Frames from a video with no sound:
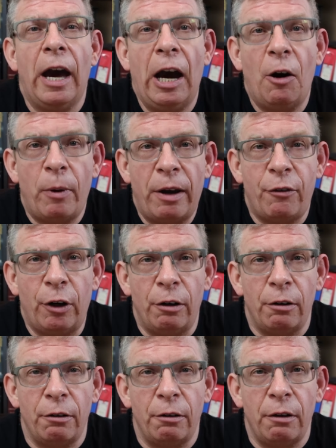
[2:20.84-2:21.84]
However,
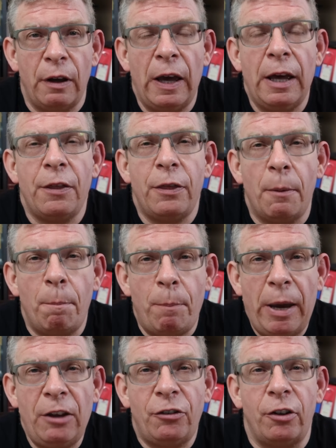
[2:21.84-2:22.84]
the
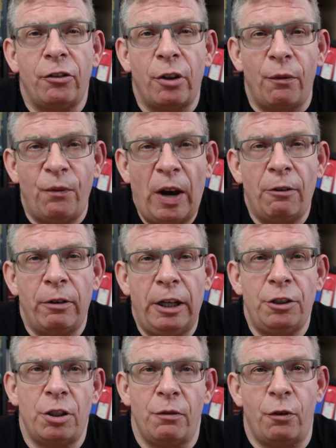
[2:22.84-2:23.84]
basis, the
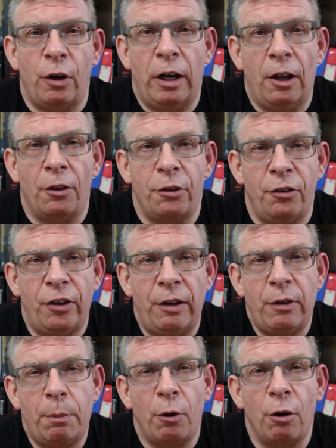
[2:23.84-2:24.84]
foundation for a health and
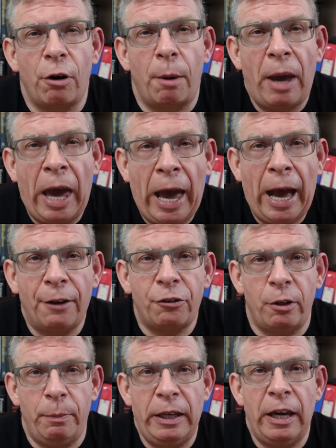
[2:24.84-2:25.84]
safety program has
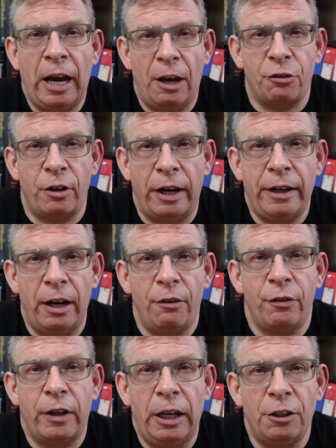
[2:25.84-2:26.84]
to be hazard
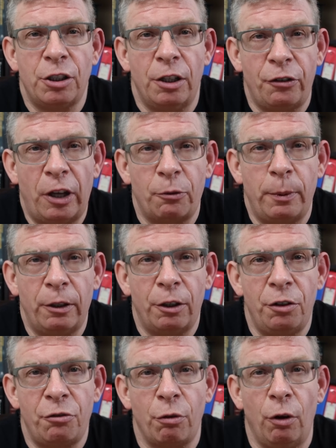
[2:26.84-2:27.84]
identification, assessment, and
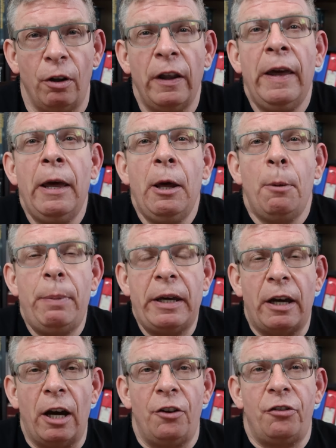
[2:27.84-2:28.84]
control.
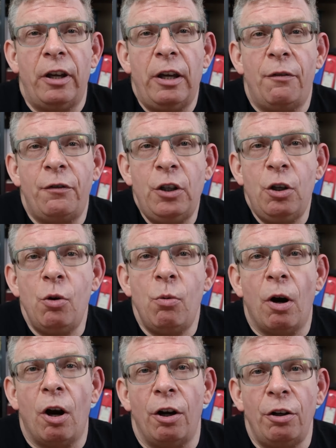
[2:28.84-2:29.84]
Because if
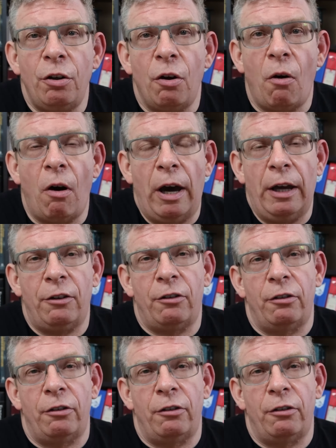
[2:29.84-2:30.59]
you are not